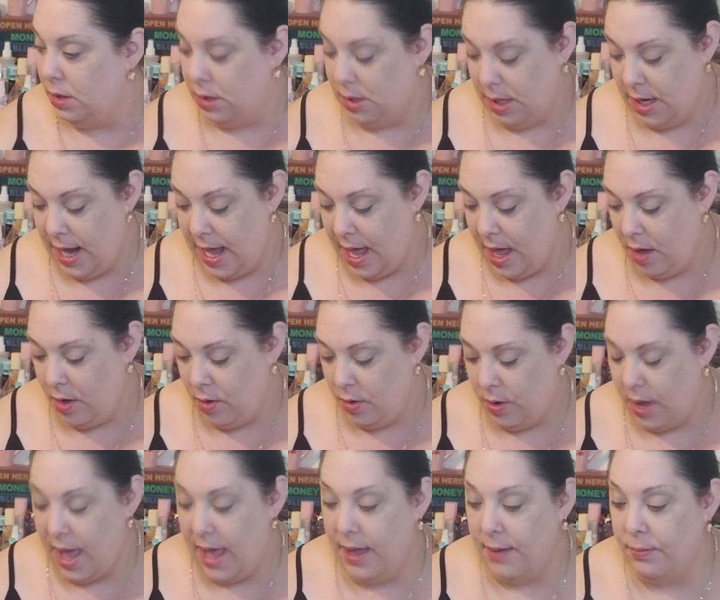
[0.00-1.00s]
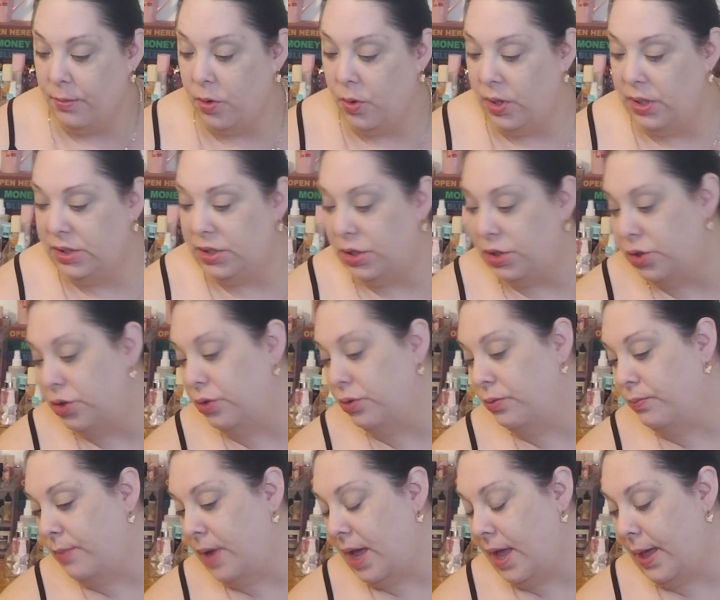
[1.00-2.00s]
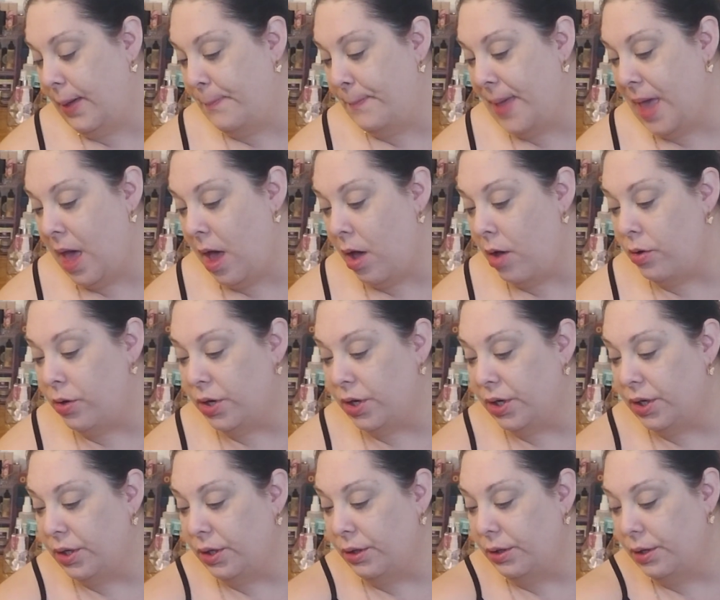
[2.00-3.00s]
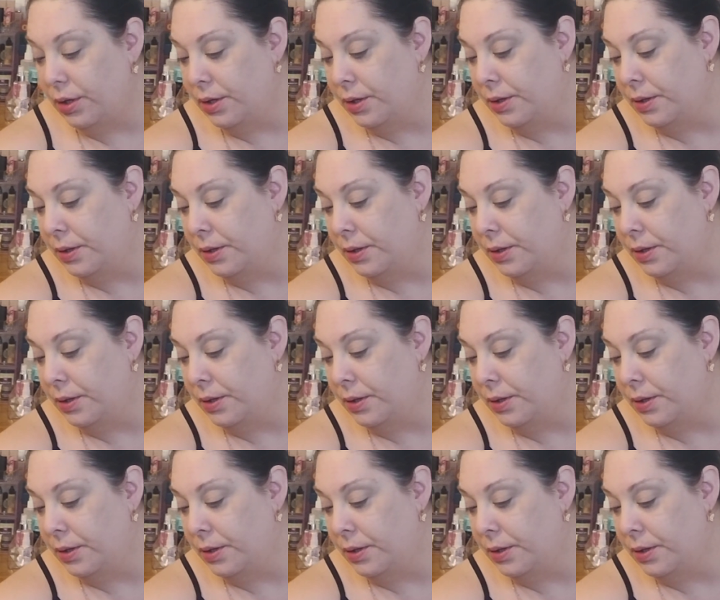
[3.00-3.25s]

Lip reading: Now I'm going to do my powder.